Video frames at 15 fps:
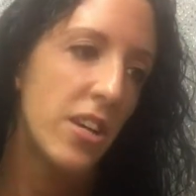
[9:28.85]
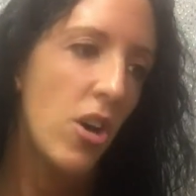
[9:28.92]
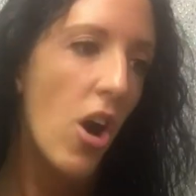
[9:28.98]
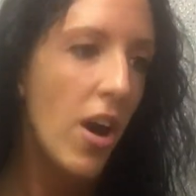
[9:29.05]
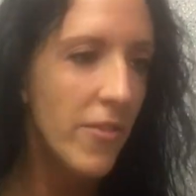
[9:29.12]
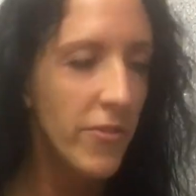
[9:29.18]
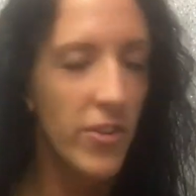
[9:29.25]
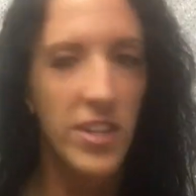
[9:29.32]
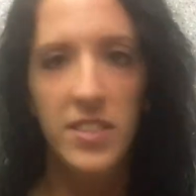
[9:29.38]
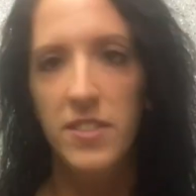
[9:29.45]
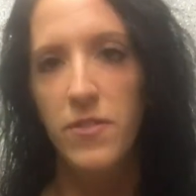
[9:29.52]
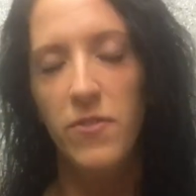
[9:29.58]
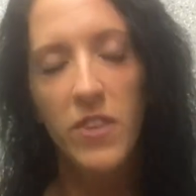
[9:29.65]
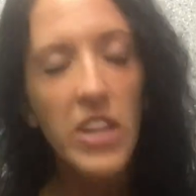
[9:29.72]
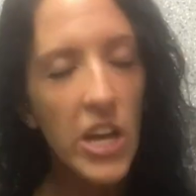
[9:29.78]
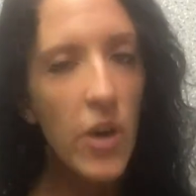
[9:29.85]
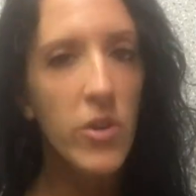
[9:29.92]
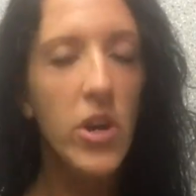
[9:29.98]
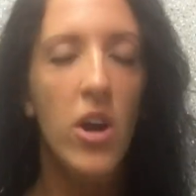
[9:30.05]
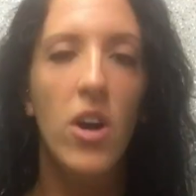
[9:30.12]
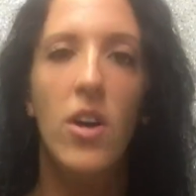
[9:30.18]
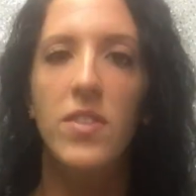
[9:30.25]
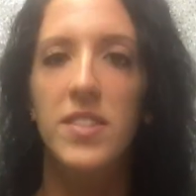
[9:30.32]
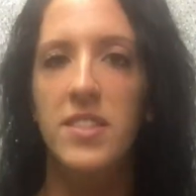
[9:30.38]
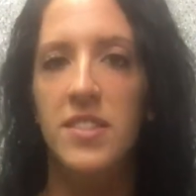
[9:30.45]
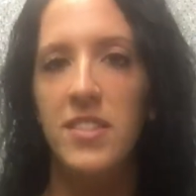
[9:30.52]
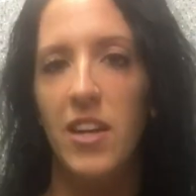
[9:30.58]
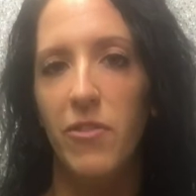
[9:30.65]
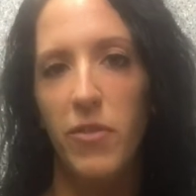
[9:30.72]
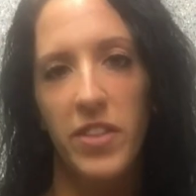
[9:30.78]
conference video calls and
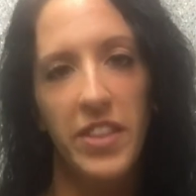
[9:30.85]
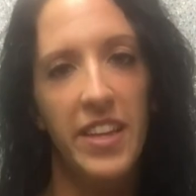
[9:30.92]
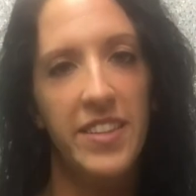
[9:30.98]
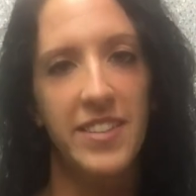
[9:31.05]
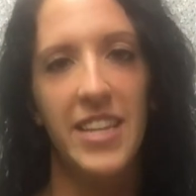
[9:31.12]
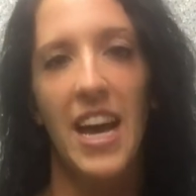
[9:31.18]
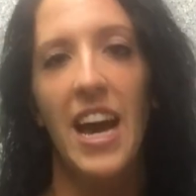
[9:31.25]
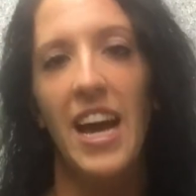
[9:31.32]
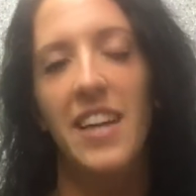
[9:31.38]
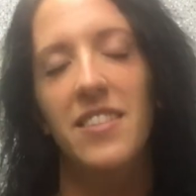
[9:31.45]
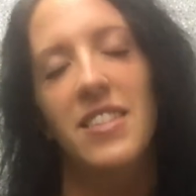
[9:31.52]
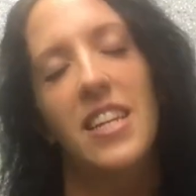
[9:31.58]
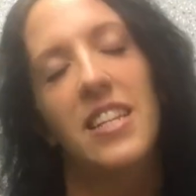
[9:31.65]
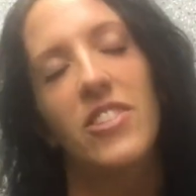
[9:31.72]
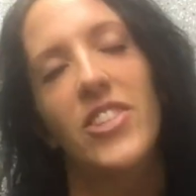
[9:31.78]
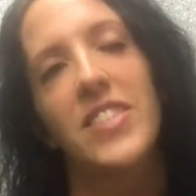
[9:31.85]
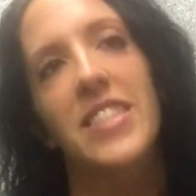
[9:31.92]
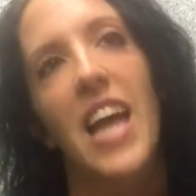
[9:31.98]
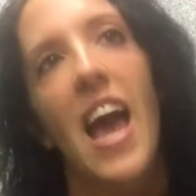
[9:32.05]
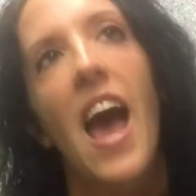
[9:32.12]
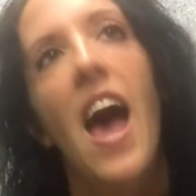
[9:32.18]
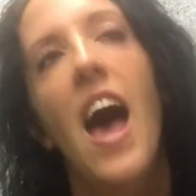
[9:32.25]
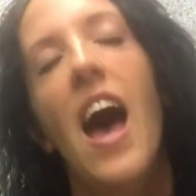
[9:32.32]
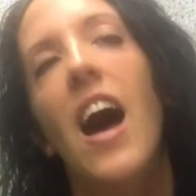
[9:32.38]
stuff with these guys, and just that,